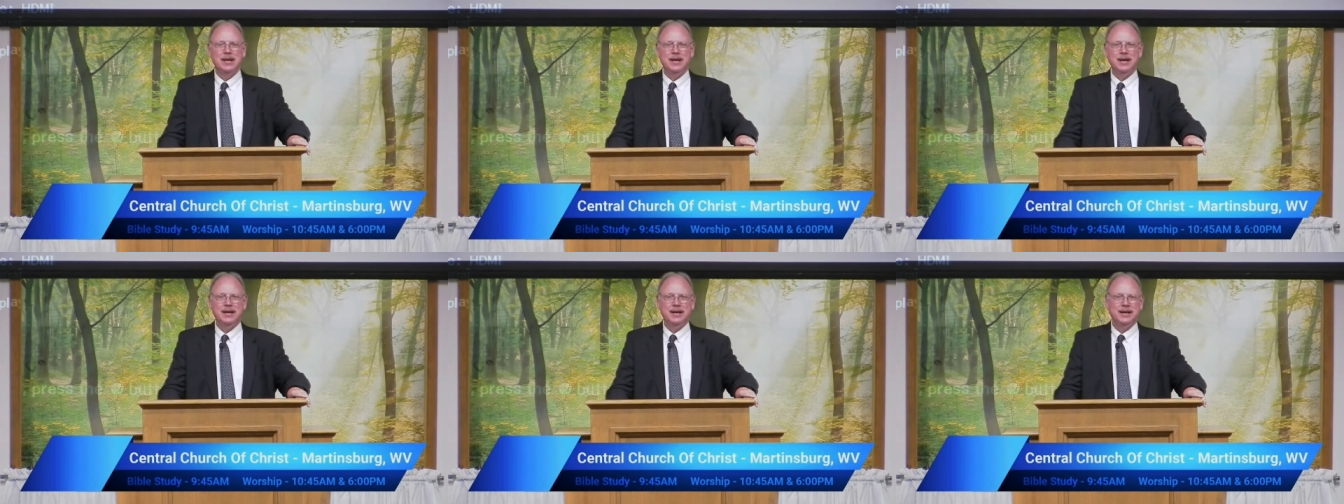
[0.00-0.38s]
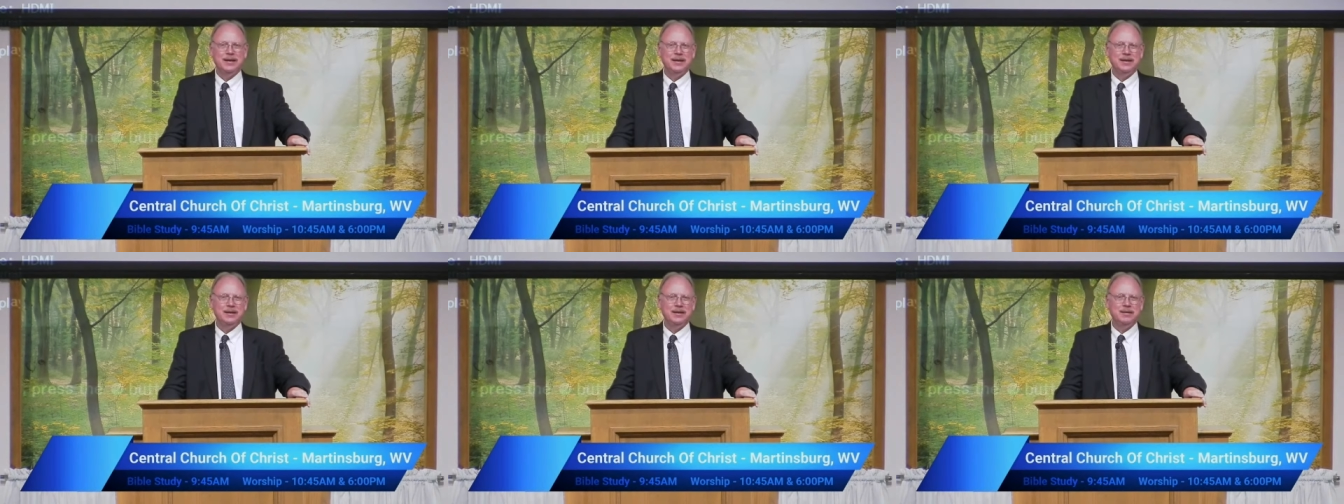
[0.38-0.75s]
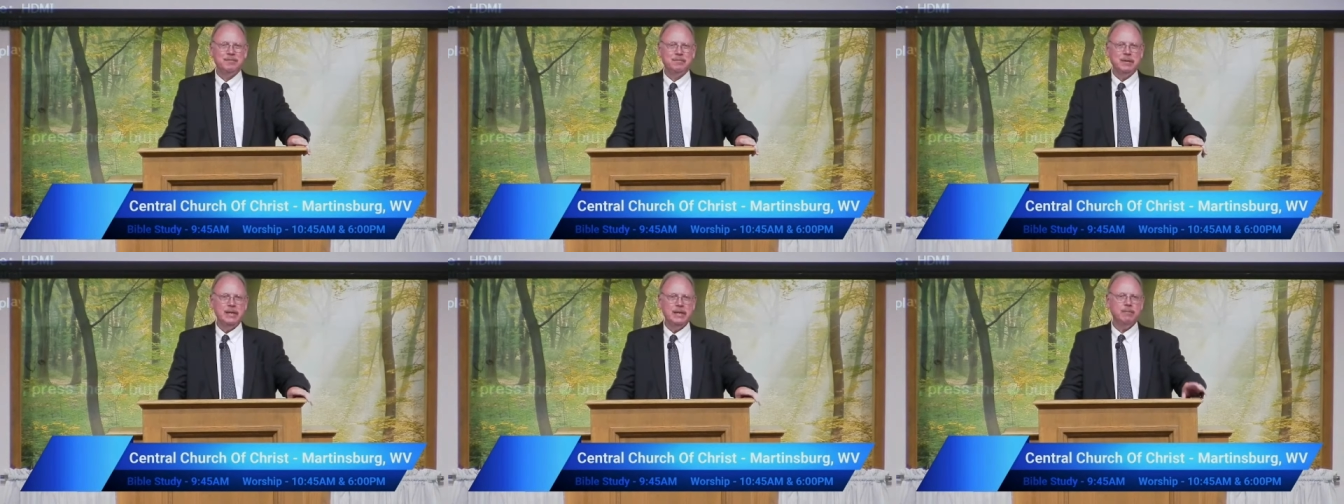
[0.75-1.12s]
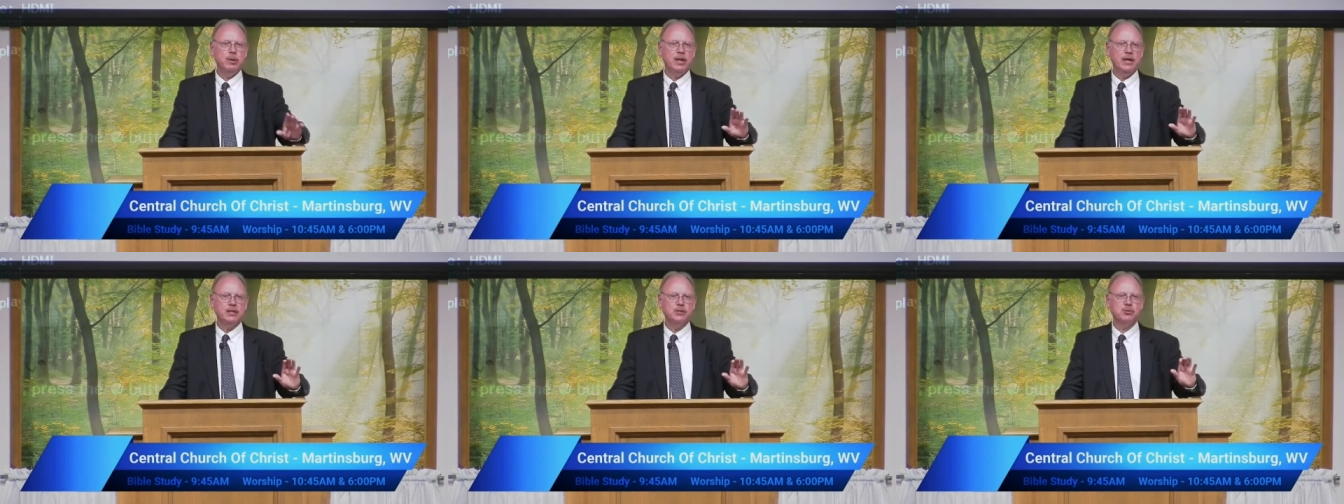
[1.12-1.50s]
Uh, B
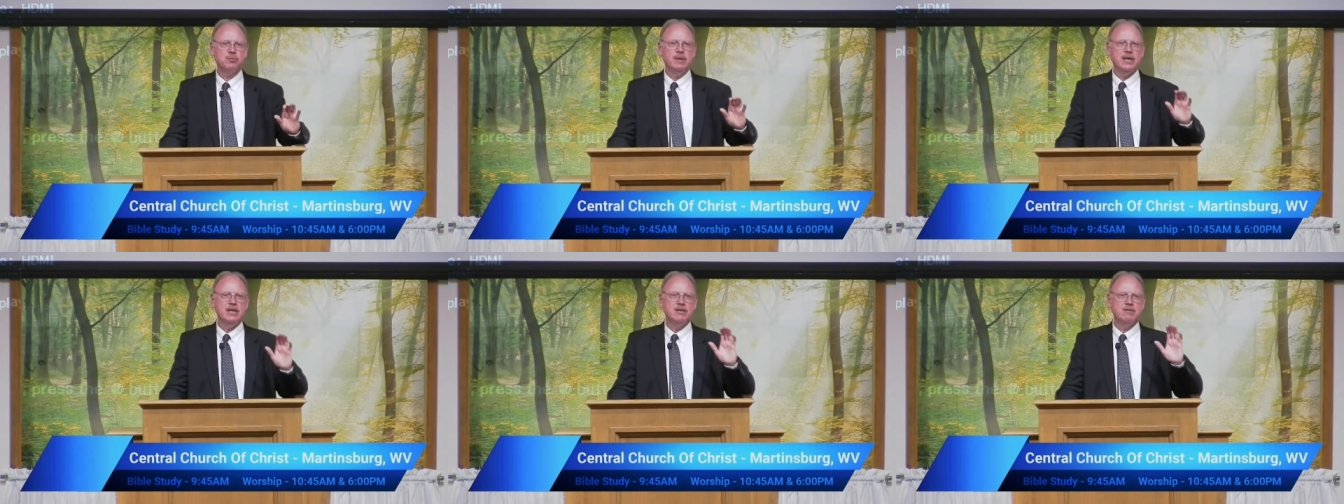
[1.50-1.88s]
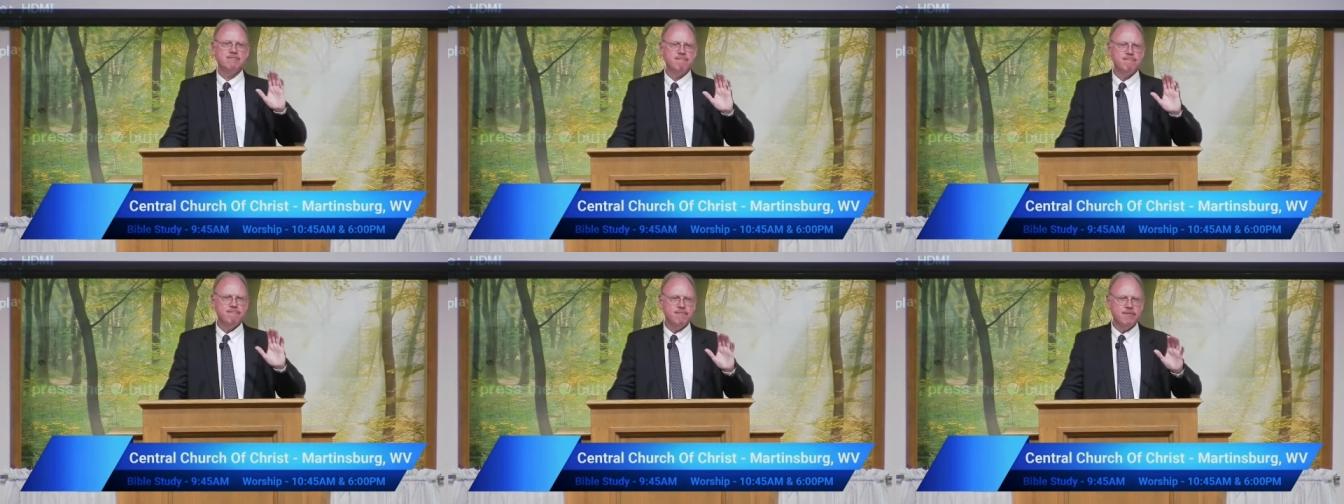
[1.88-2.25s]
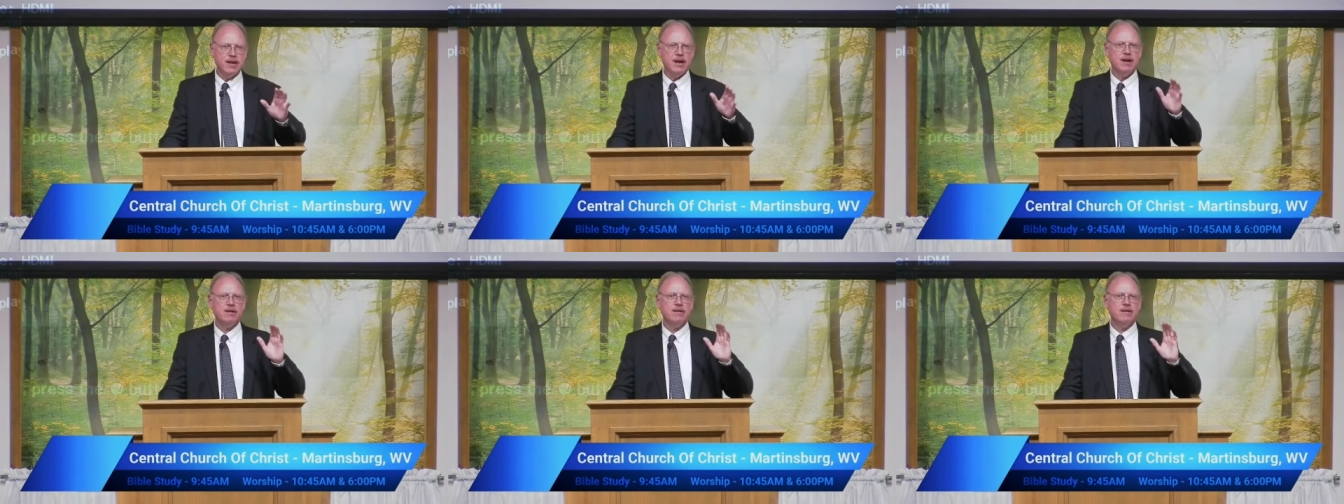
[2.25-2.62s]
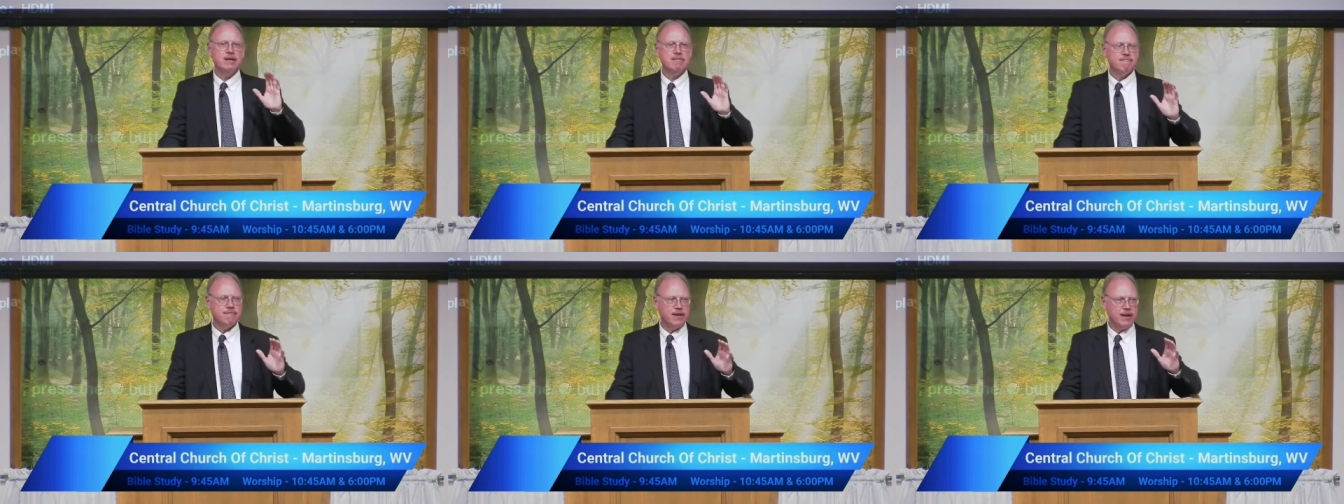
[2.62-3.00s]
plus means
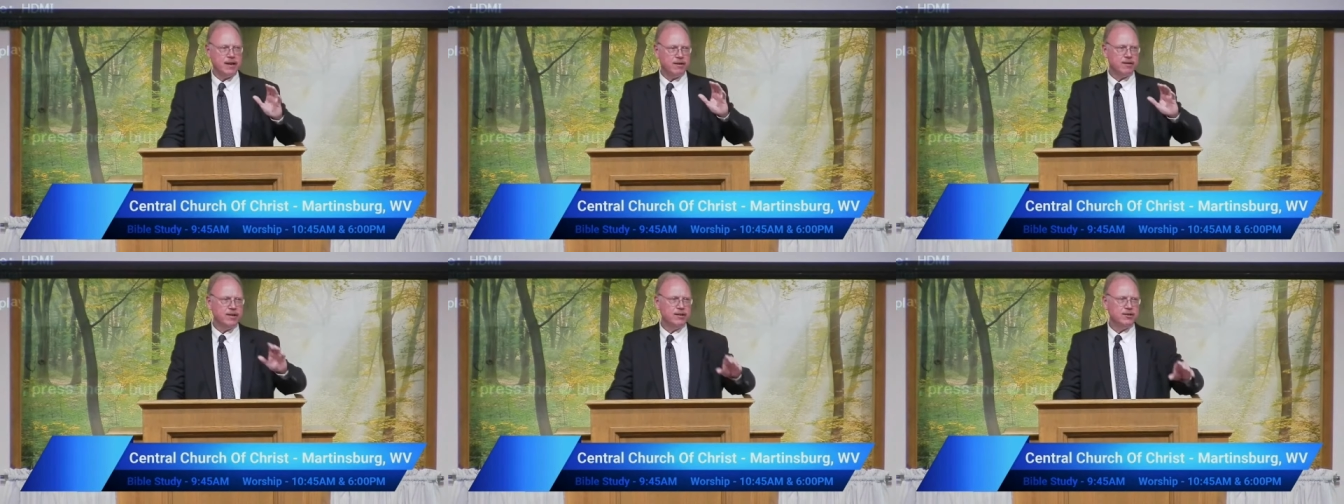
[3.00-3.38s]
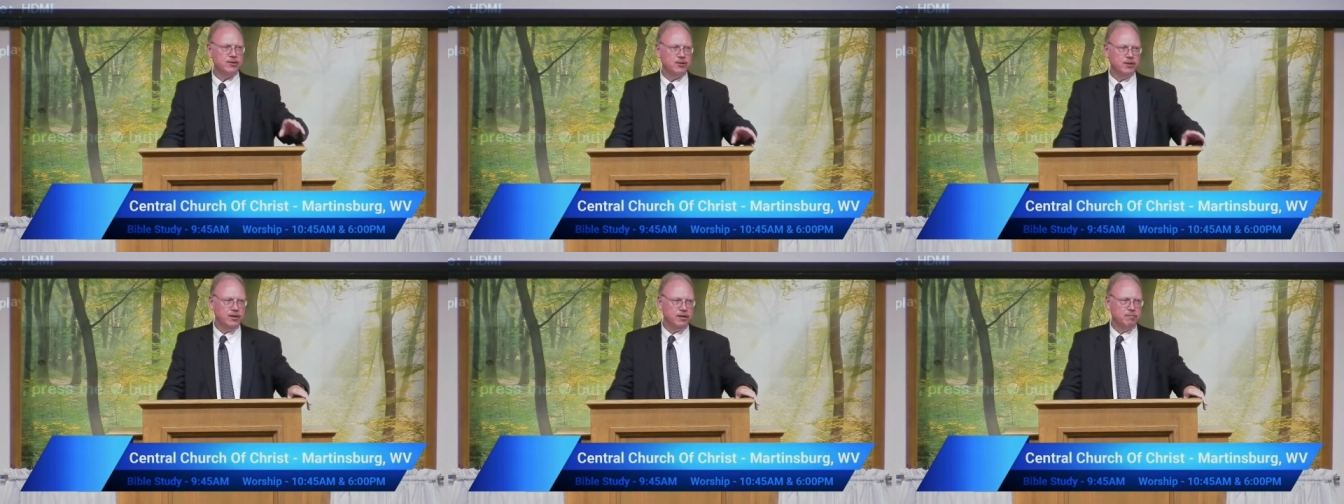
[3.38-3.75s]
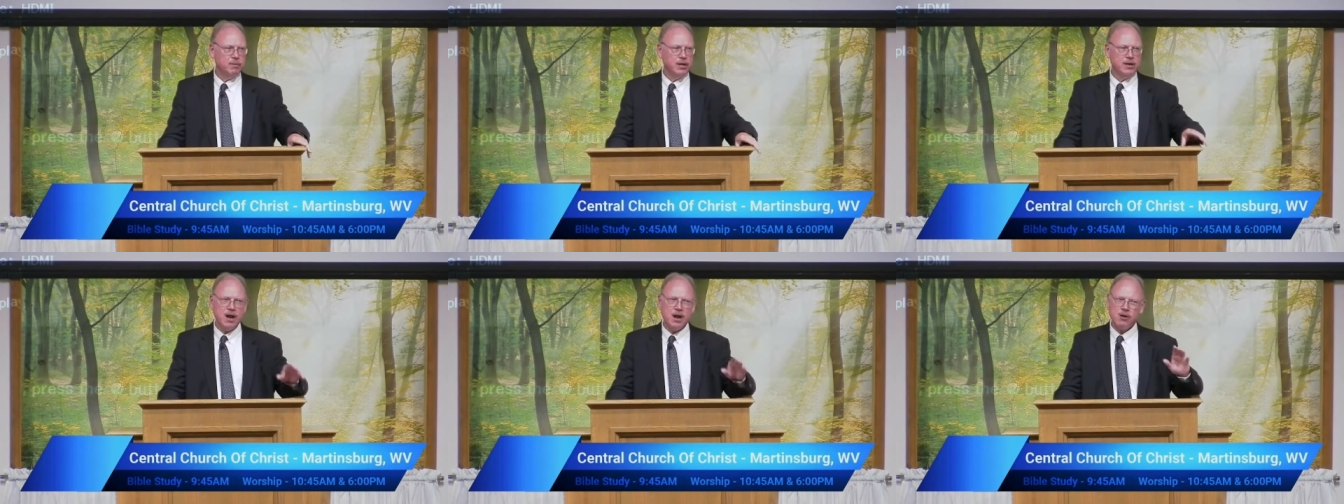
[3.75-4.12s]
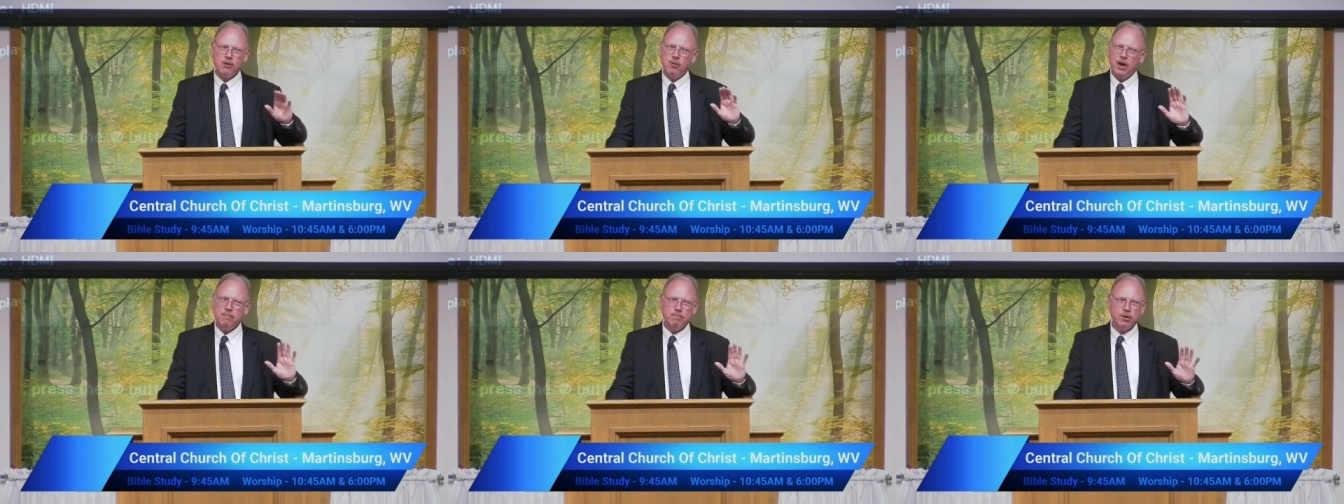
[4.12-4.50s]
very, very good, but not
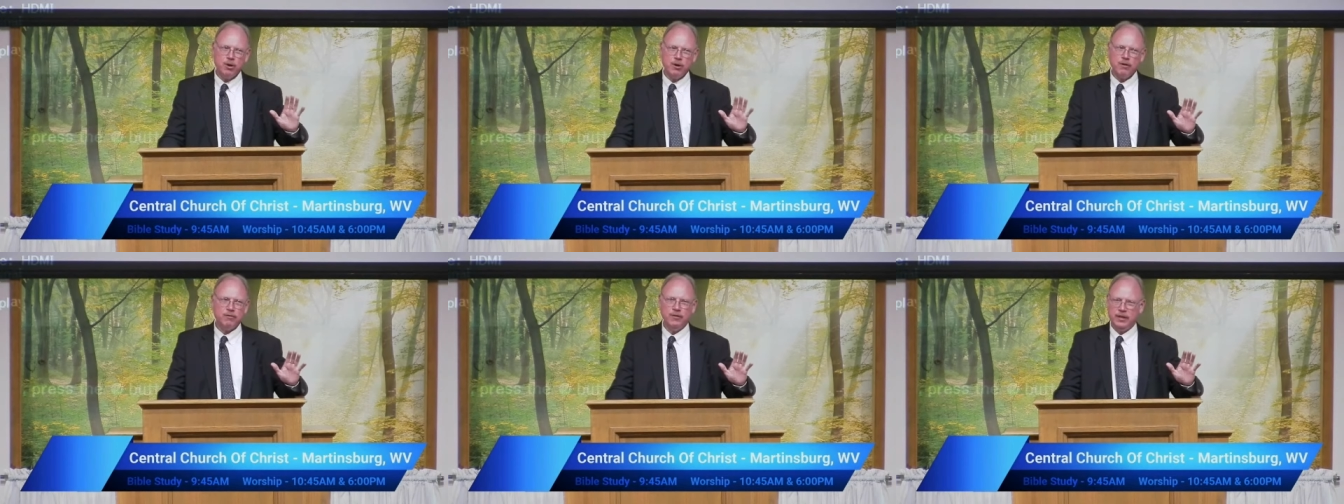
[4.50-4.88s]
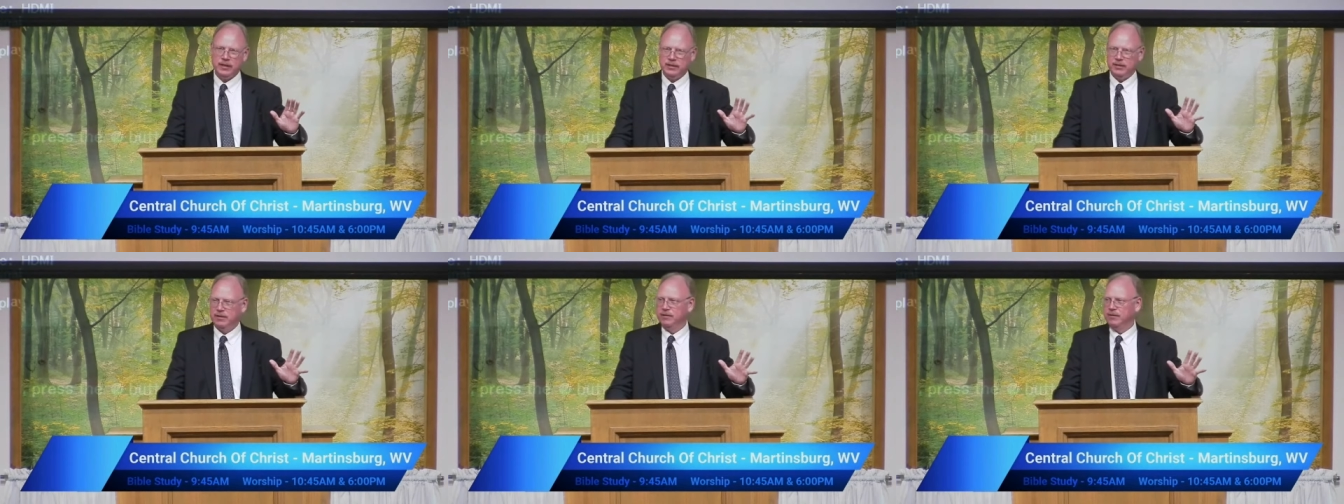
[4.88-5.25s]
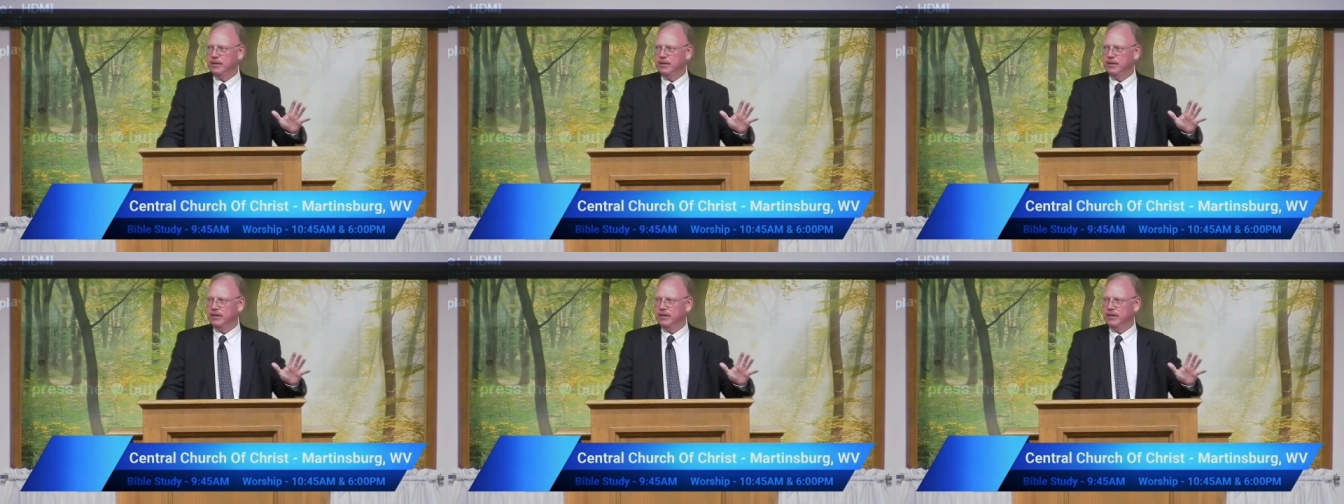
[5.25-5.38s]
quite perfect.